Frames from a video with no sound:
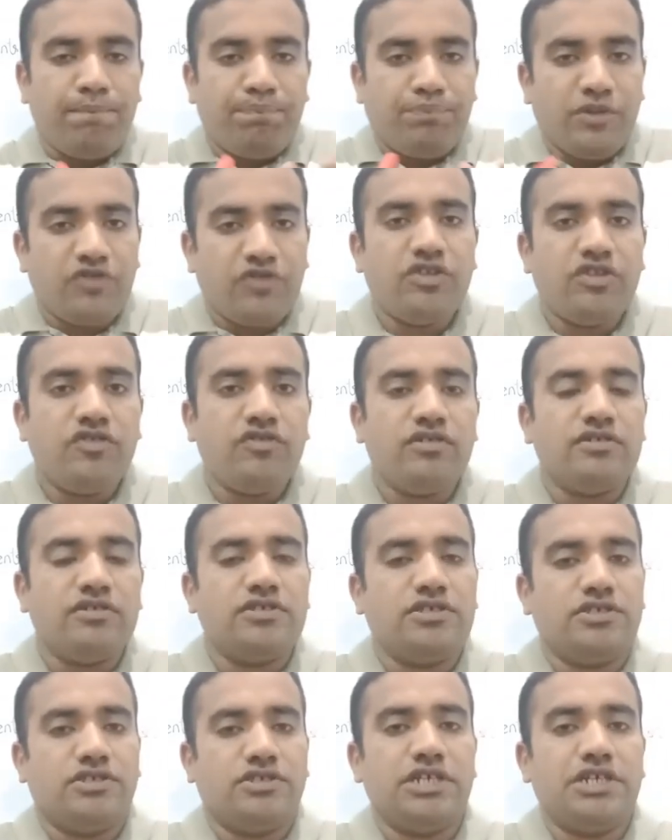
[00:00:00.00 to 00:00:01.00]
This is
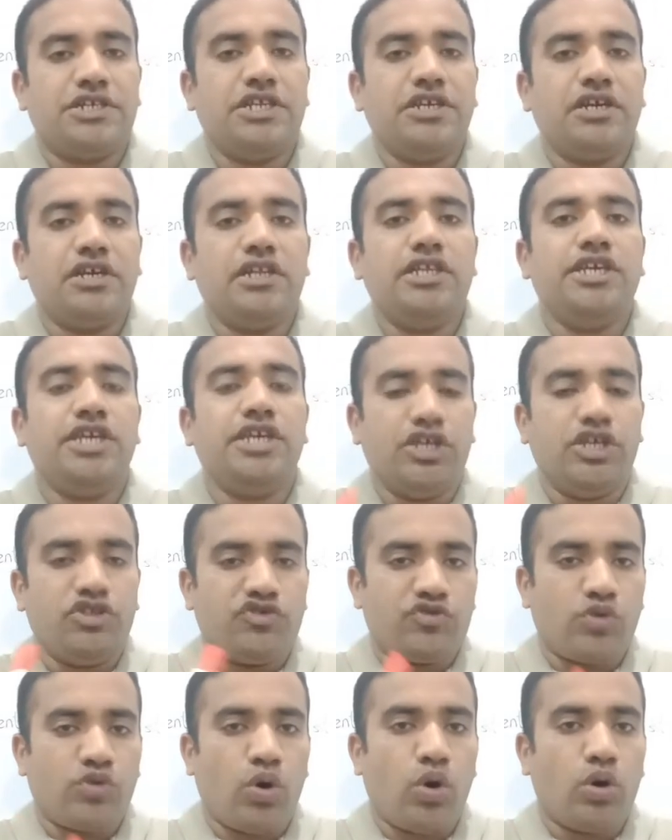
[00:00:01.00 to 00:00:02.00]
genetically
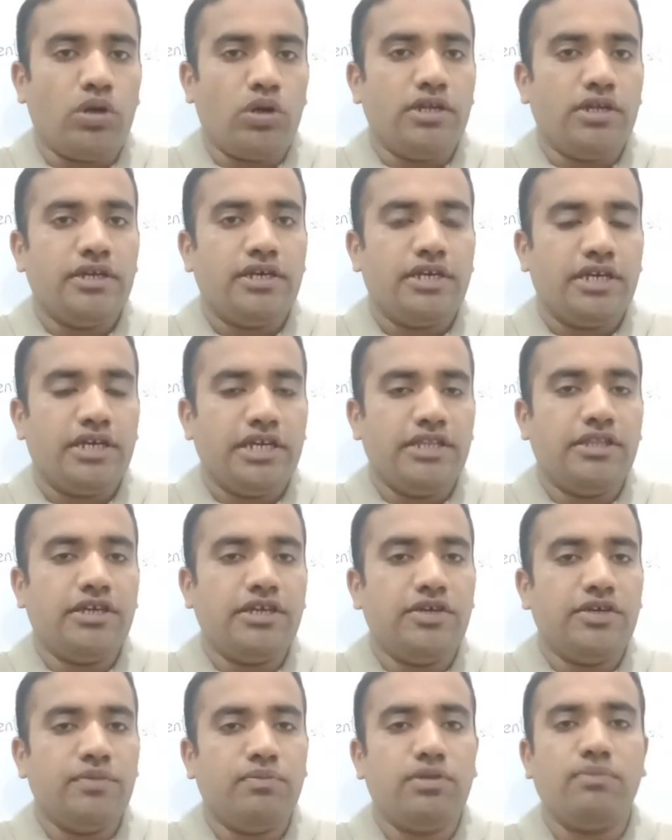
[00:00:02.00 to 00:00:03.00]
installed in the
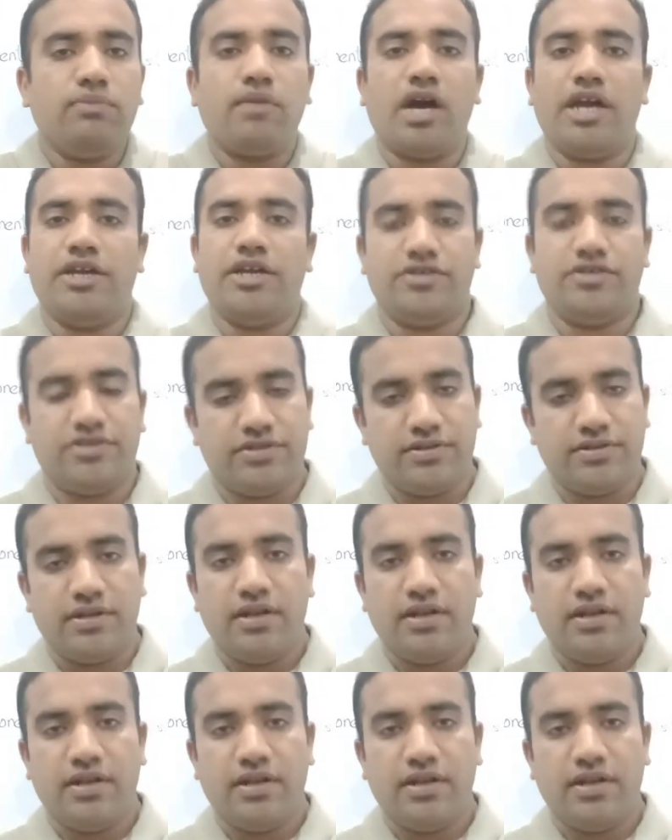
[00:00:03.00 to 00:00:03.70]
human mind.